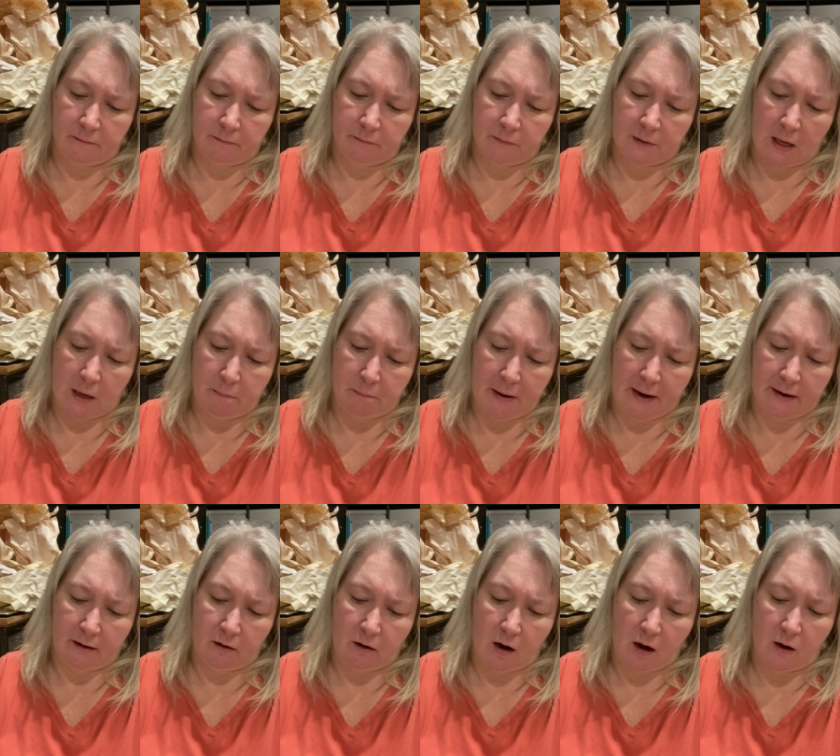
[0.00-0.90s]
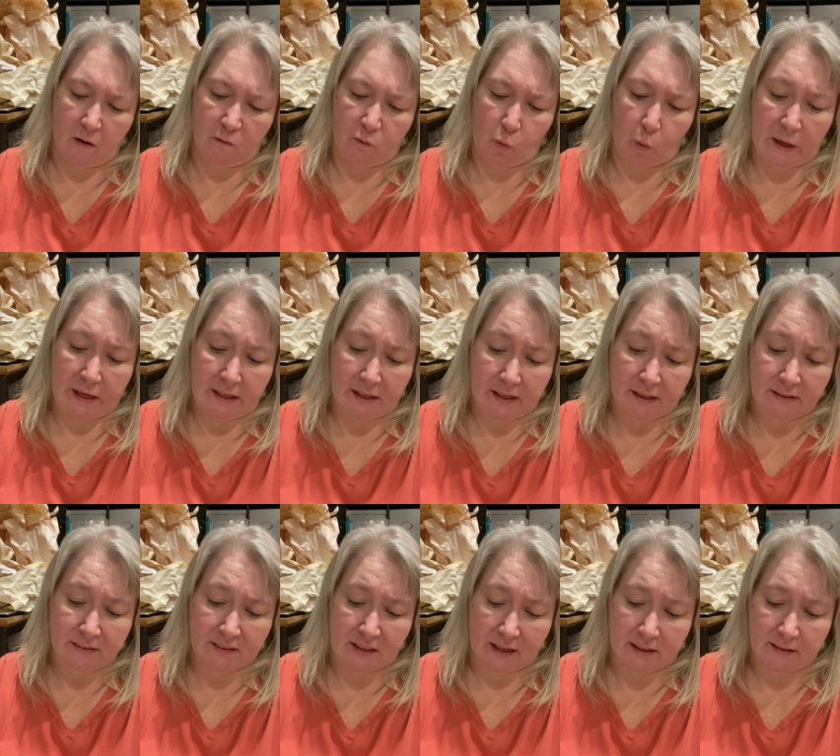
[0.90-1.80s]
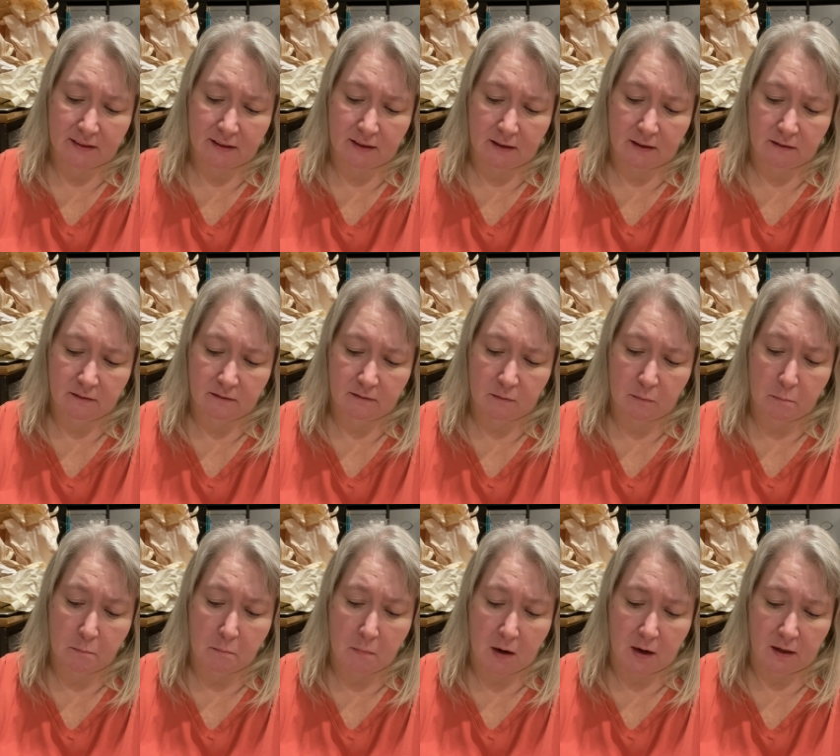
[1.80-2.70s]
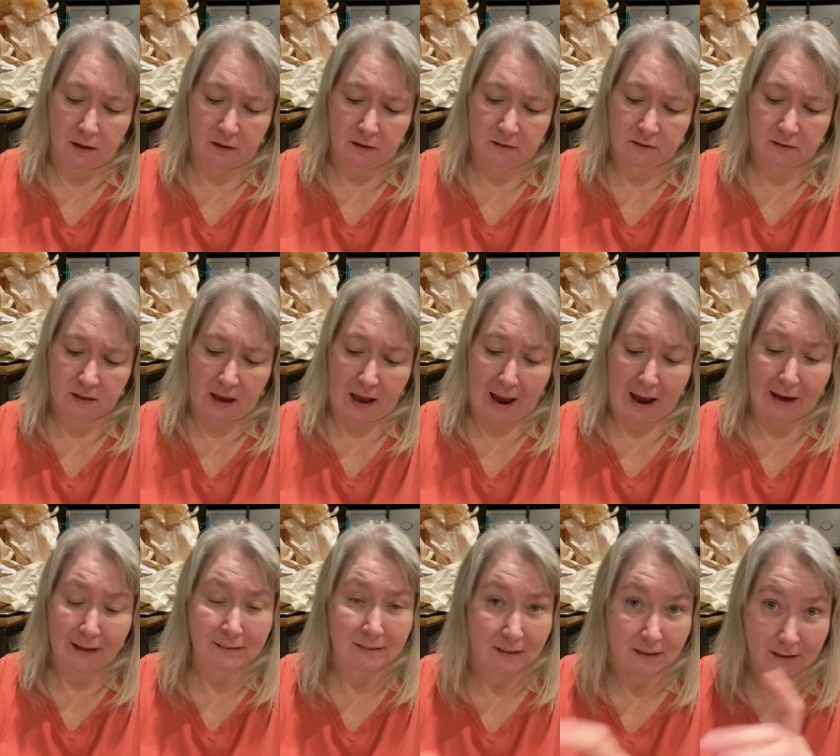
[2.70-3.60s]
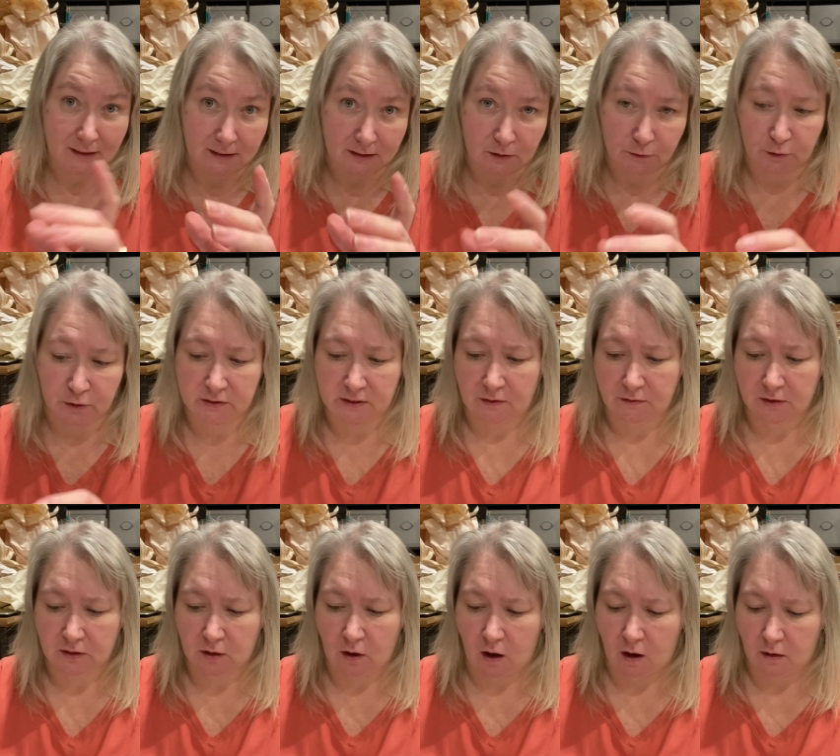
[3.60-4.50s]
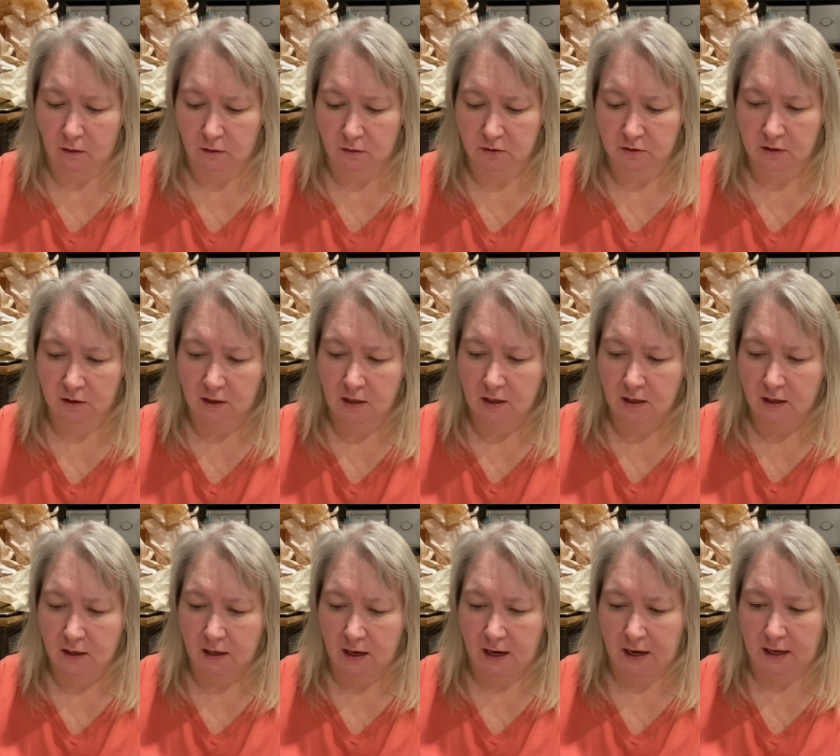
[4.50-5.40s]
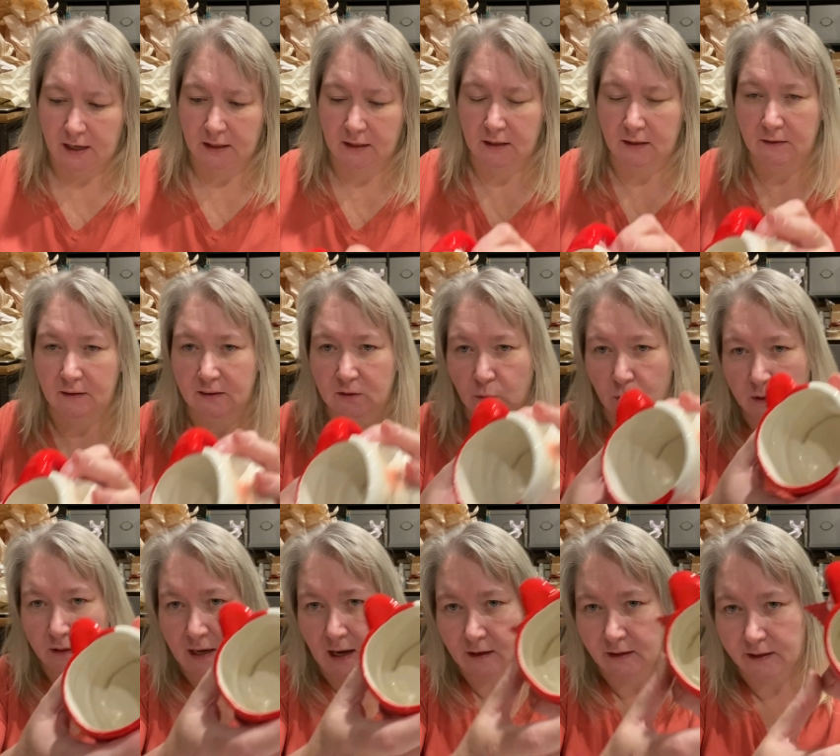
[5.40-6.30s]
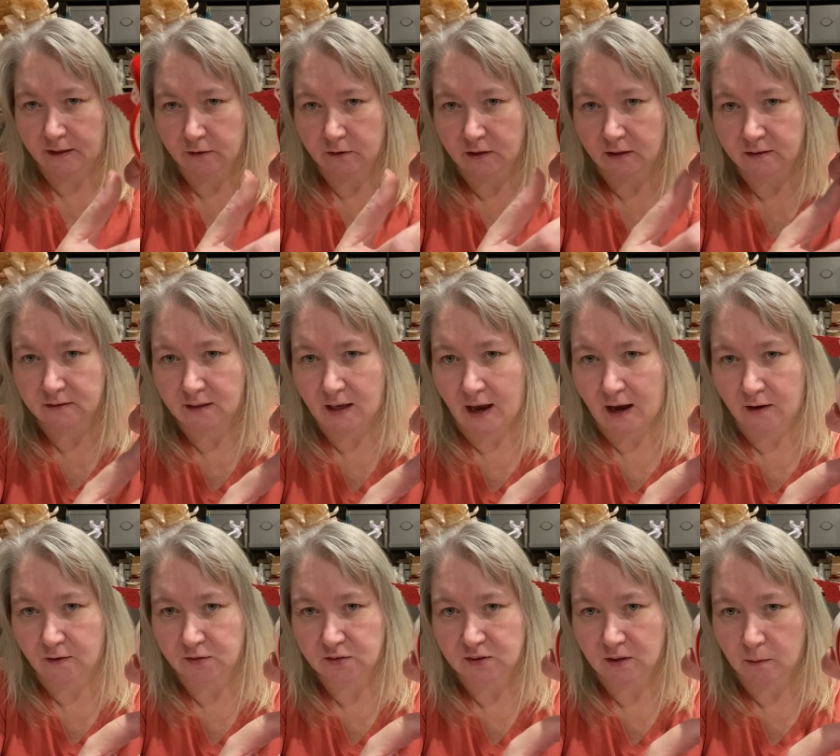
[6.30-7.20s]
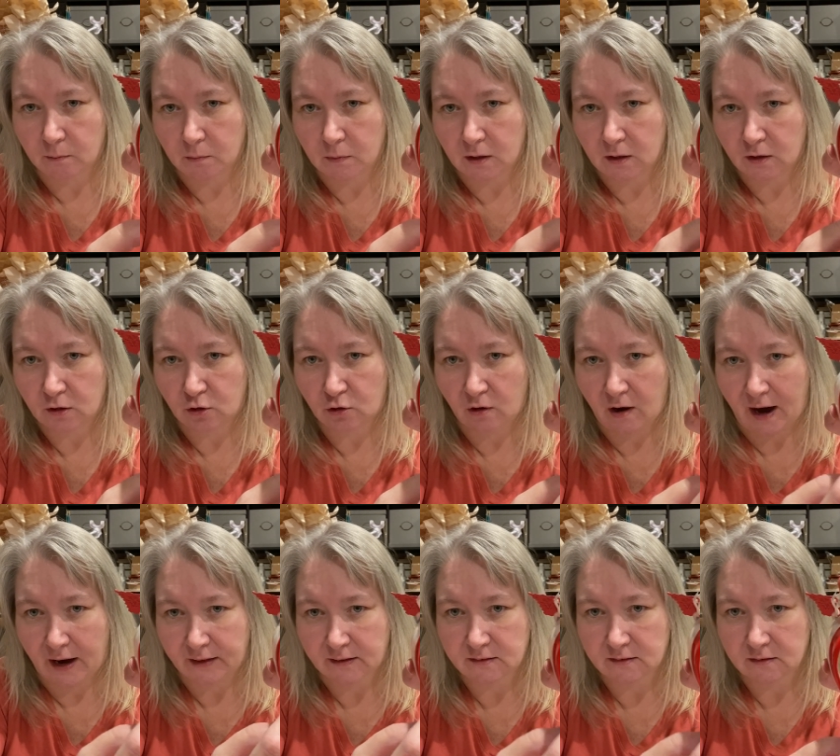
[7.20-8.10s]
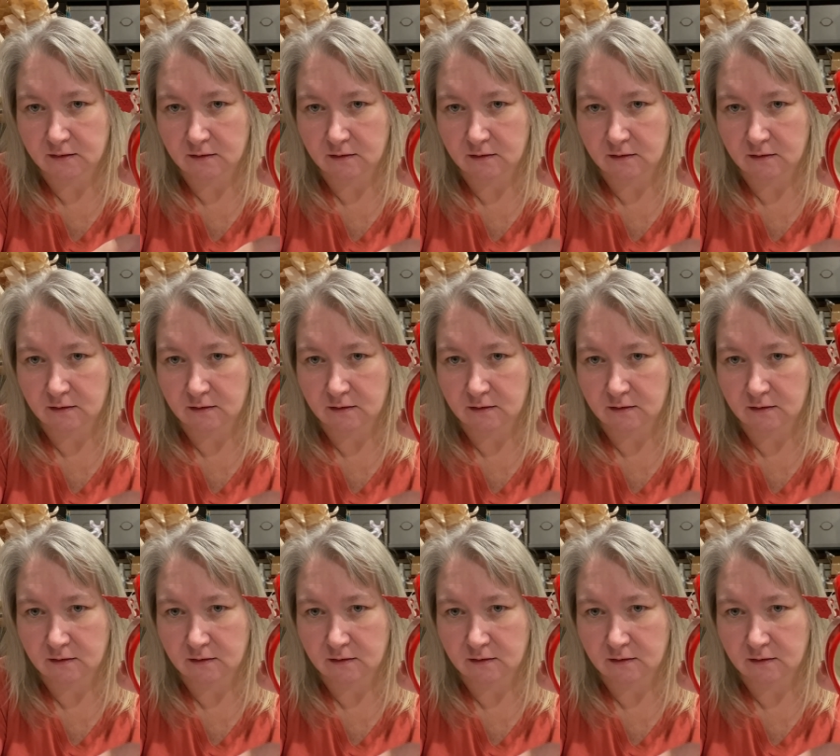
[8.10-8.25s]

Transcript: a pair of Winking Santa mugs as is for $7. And this one down here does have some cracks